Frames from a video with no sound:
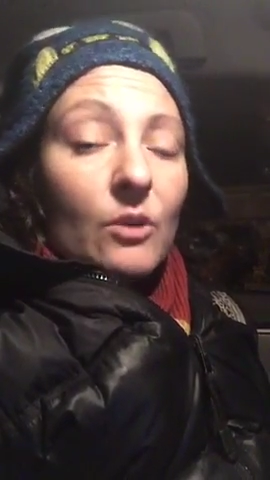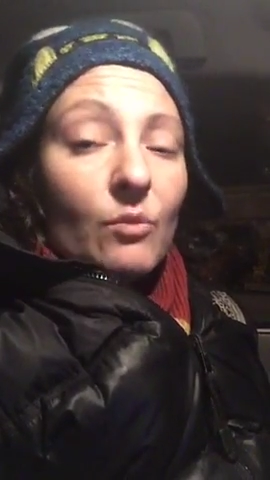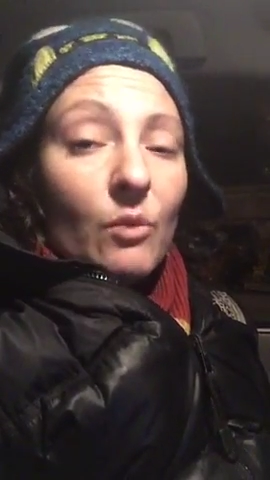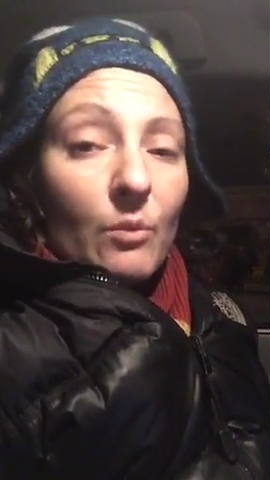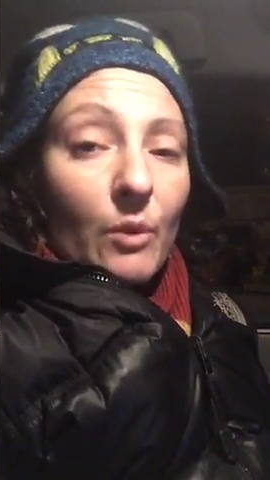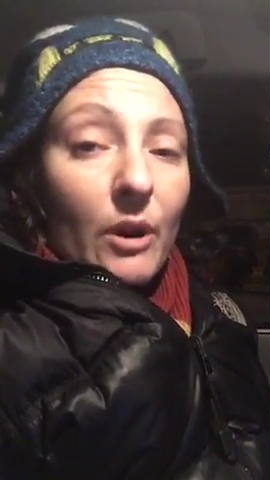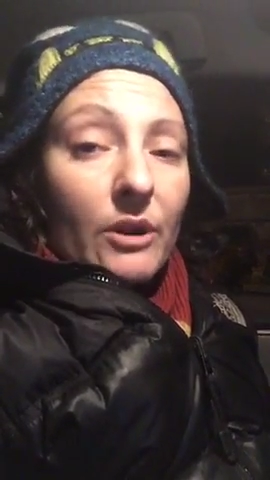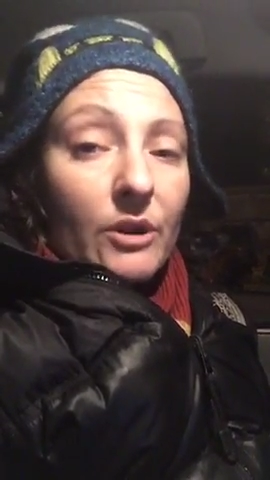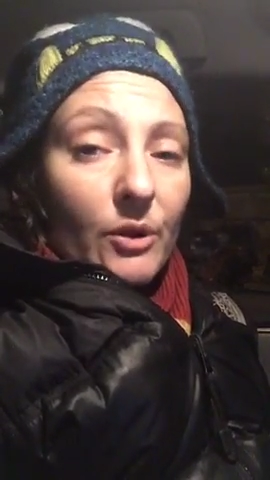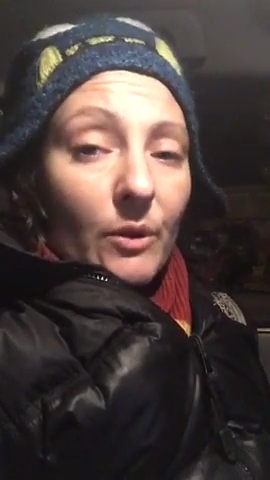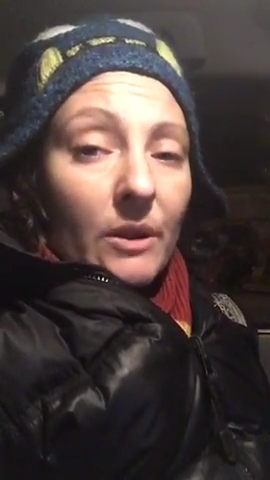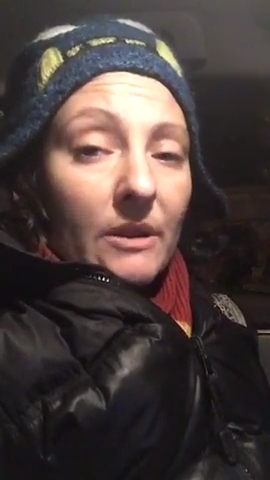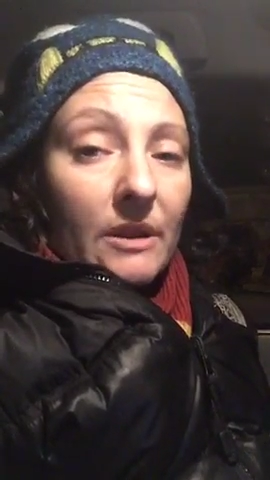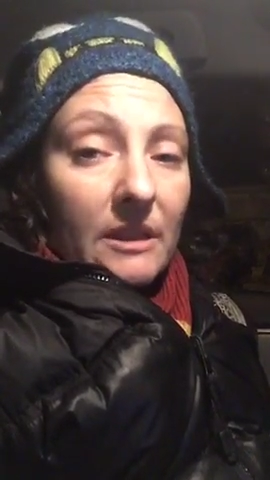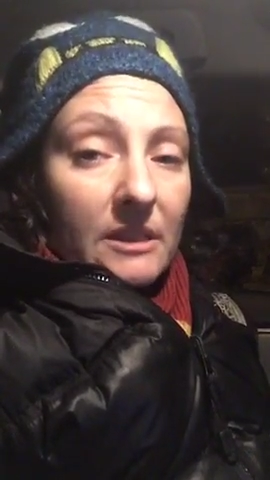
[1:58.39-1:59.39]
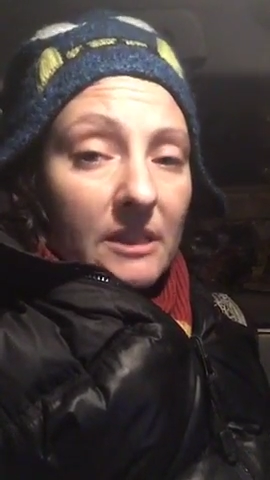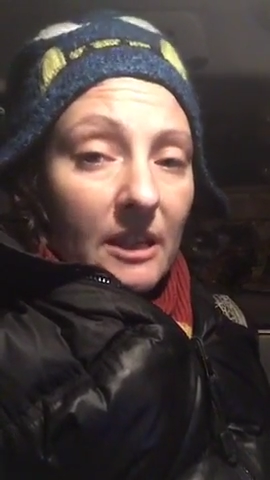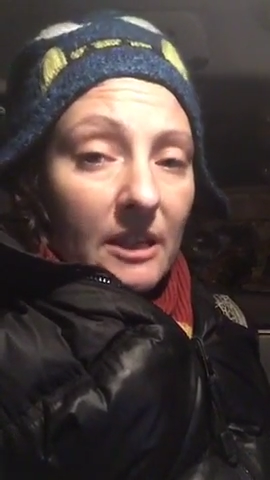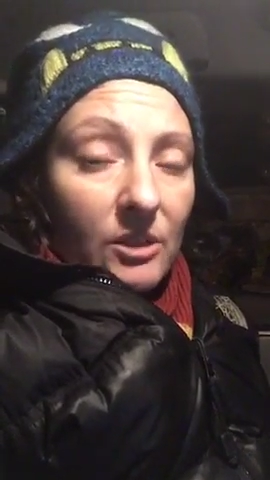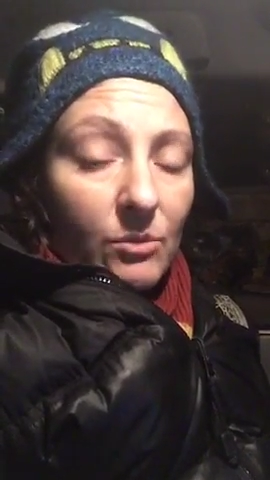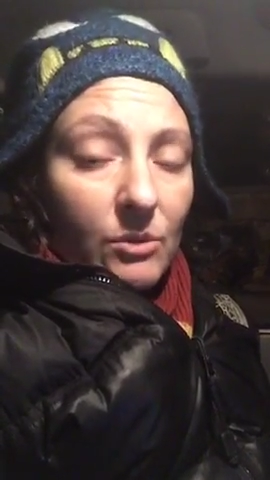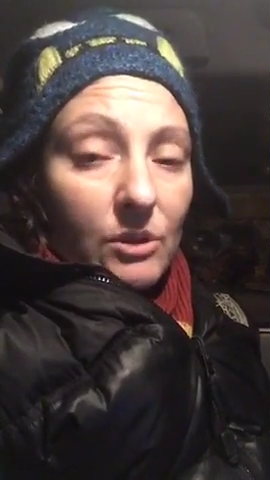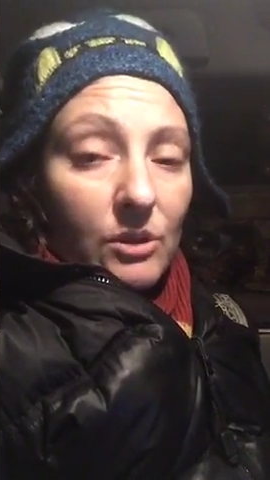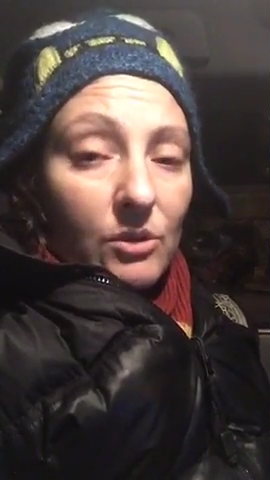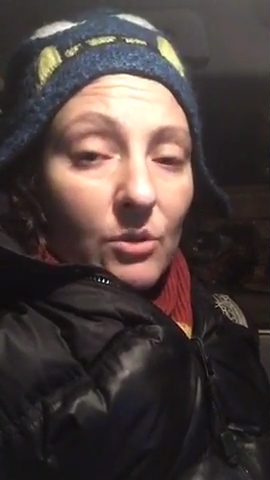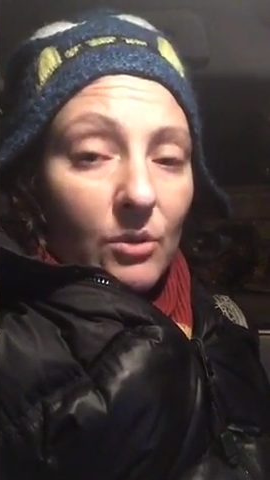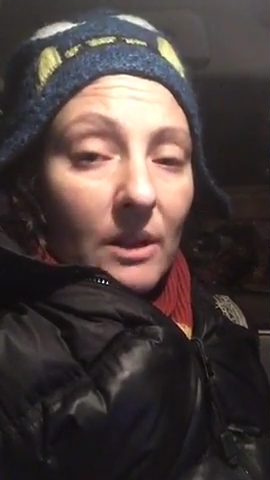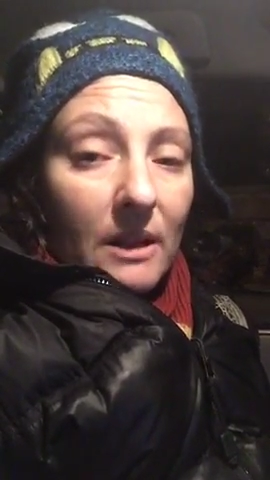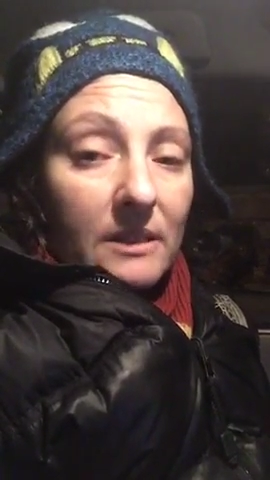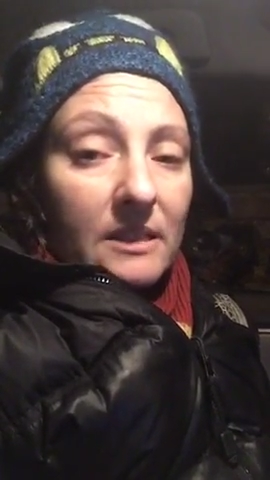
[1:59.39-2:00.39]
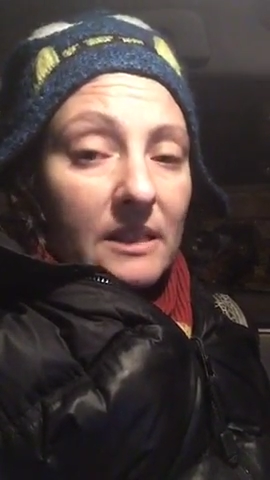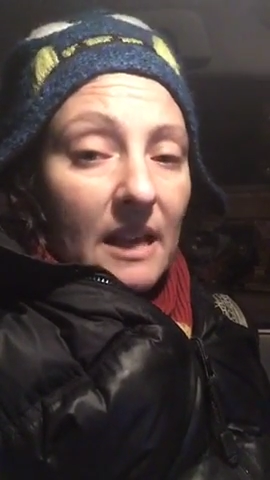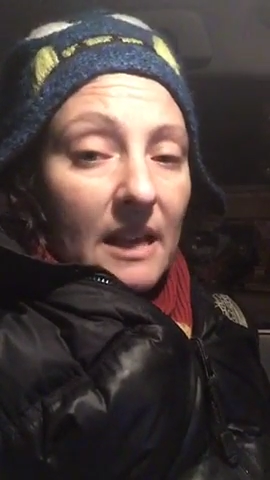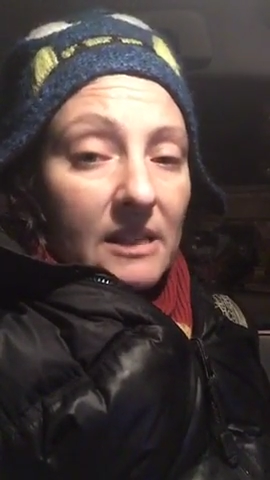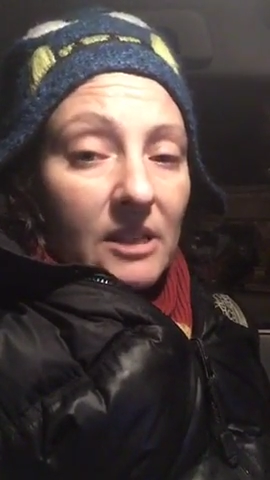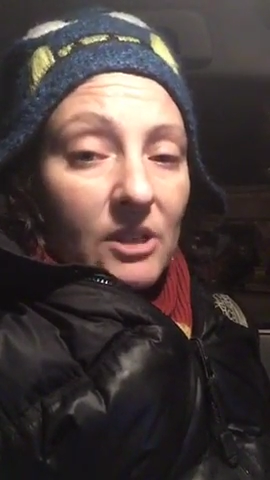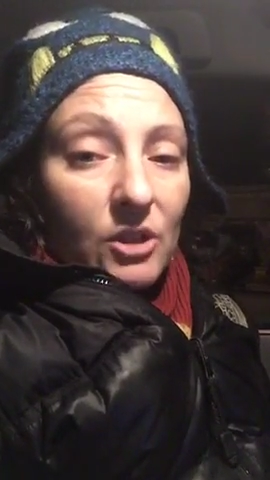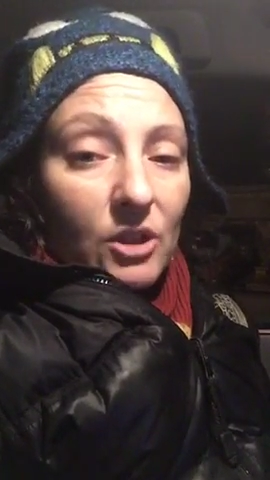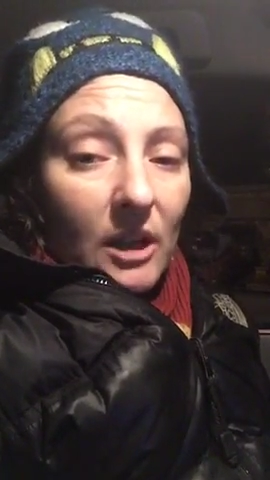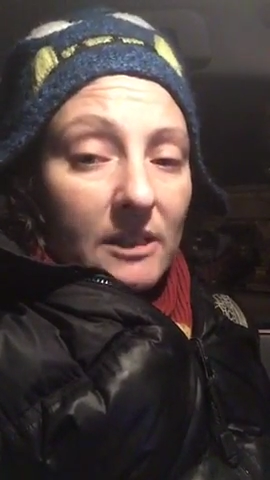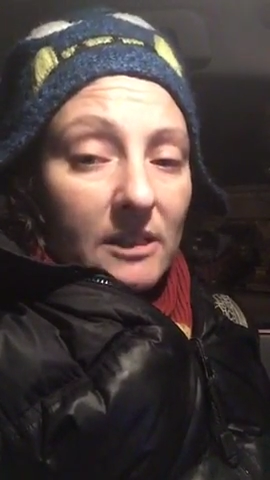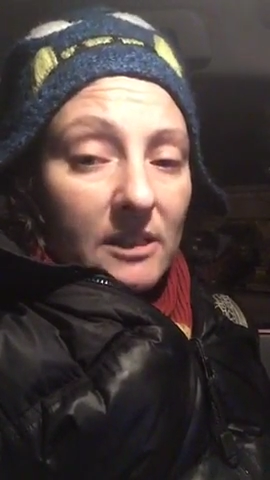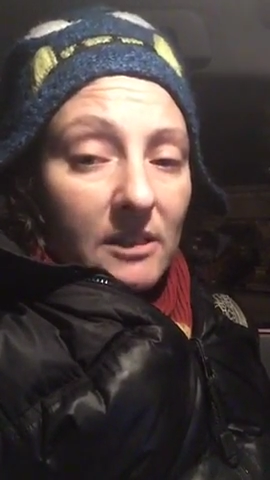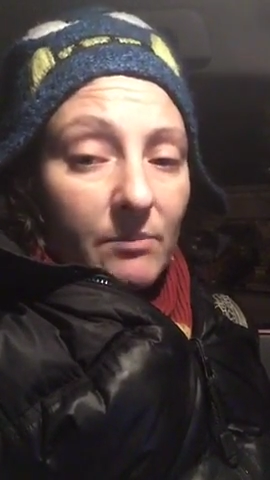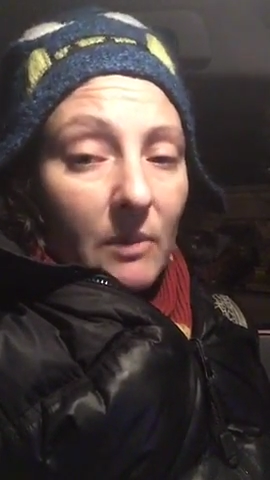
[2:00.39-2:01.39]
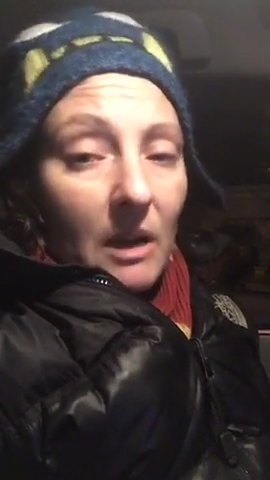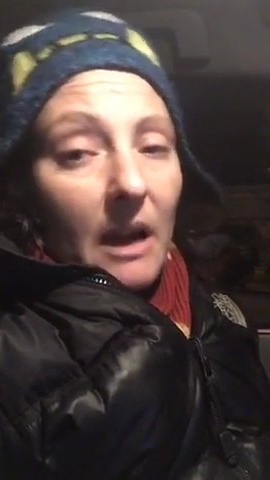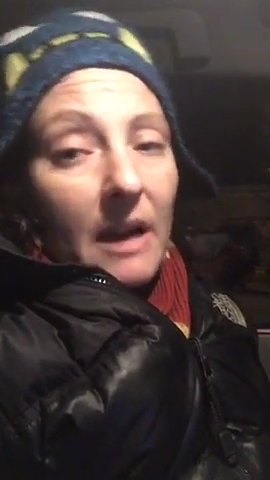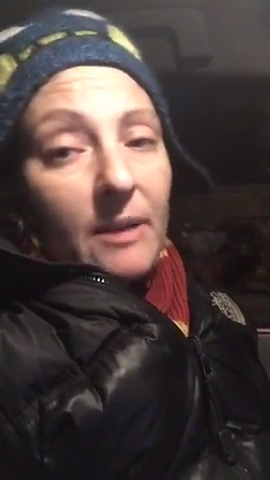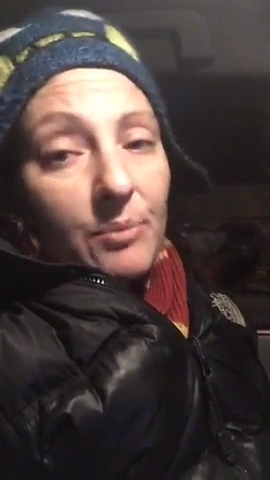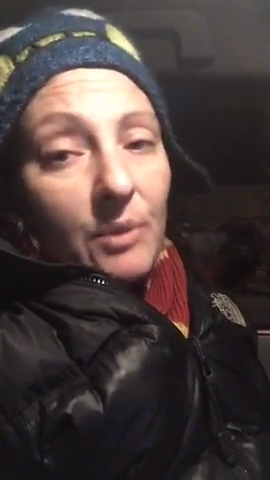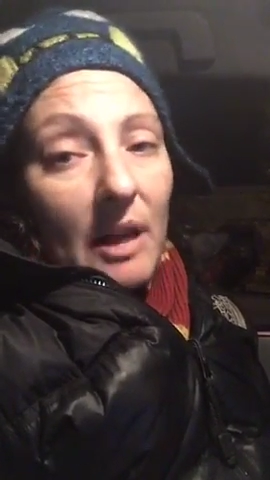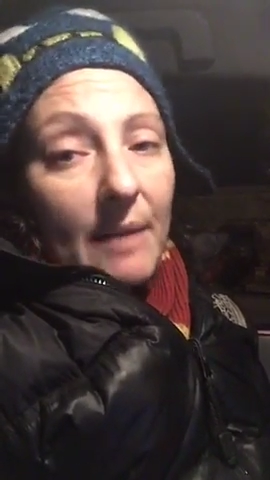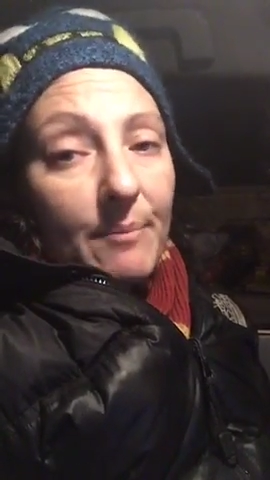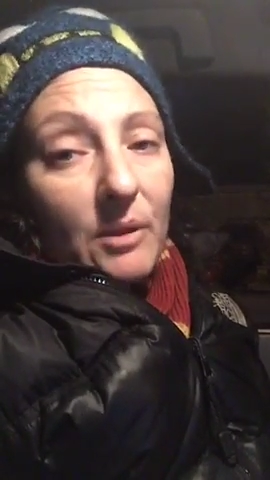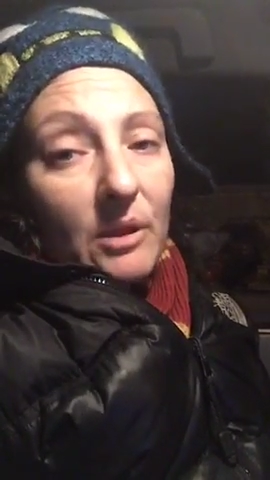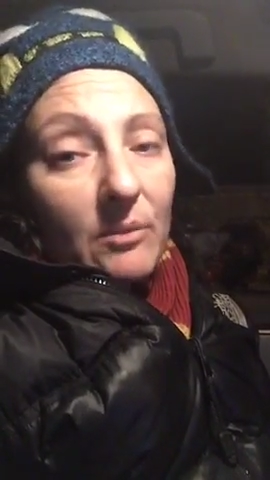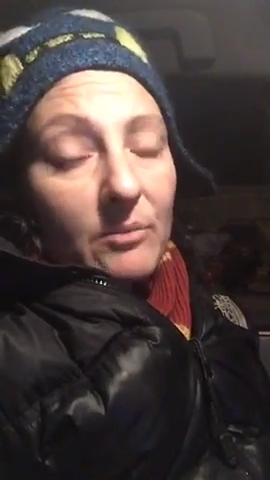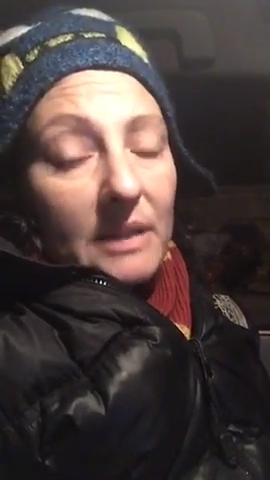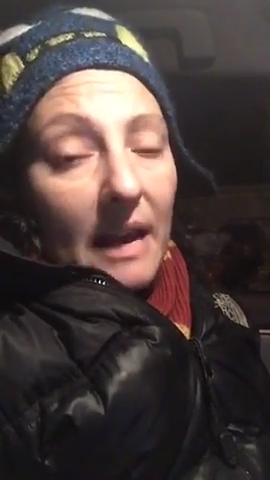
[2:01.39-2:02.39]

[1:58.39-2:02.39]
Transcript: when we're doing these things with students isn't just kind of plopping them